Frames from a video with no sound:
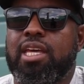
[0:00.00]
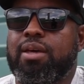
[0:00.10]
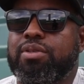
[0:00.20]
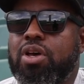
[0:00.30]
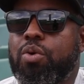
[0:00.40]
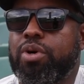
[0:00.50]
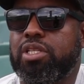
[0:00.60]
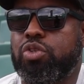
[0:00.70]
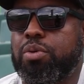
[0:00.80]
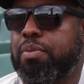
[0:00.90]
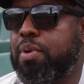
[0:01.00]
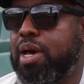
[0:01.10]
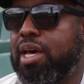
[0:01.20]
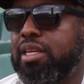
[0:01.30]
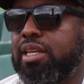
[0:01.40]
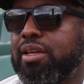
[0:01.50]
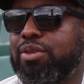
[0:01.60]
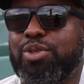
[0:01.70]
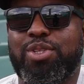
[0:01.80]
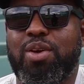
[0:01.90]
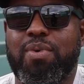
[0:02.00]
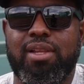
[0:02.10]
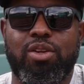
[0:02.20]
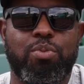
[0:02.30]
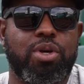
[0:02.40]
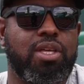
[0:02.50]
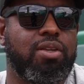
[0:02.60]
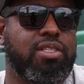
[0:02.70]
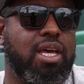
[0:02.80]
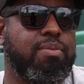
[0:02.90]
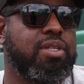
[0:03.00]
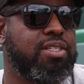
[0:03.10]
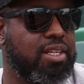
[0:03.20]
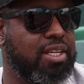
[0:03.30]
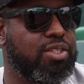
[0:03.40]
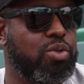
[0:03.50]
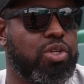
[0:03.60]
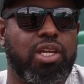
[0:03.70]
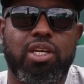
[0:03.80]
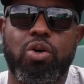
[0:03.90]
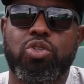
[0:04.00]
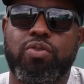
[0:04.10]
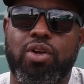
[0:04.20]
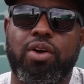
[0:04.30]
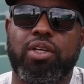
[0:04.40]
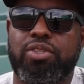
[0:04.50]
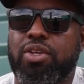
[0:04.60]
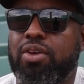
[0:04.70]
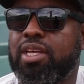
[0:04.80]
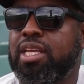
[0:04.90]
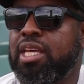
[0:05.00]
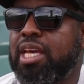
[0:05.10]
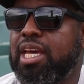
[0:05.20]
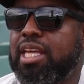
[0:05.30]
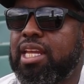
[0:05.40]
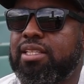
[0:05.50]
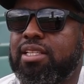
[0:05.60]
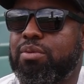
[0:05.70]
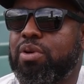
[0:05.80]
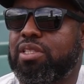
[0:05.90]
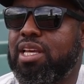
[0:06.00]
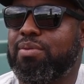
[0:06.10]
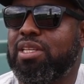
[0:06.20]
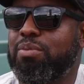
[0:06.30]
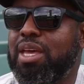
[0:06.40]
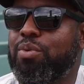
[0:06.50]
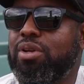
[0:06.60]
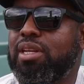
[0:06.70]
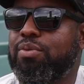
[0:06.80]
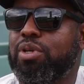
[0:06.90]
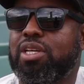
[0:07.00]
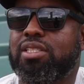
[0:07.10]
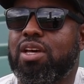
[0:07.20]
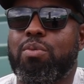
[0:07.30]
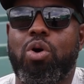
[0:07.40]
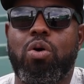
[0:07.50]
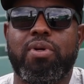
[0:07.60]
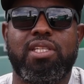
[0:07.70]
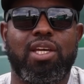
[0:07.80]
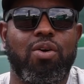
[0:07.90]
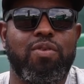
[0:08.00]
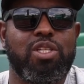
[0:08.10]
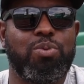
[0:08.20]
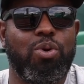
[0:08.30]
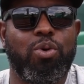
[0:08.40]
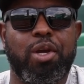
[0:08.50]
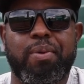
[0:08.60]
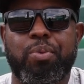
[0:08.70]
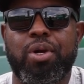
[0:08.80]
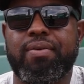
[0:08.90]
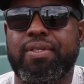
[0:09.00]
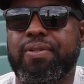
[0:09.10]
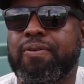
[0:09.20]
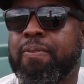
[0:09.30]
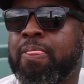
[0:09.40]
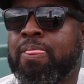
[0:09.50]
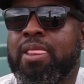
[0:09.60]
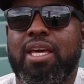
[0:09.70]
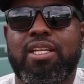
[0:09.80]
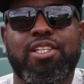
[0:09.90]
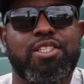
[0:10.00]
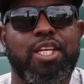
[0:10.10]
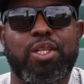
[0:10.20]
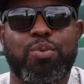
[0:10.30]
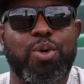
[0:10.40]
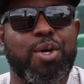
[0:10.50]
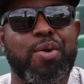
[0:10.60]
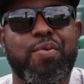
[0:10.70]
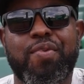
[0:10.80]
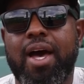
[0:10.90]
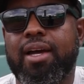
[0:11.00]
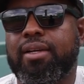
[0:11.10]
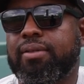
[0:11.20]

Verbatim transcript: It was always a dream of mine. I used to tell my little brother all the time, he's associate head coach of Arkansas, and I used to tell him all the time, say, man, one day we just come home and take over this program at Prairie View and just set the world on fire.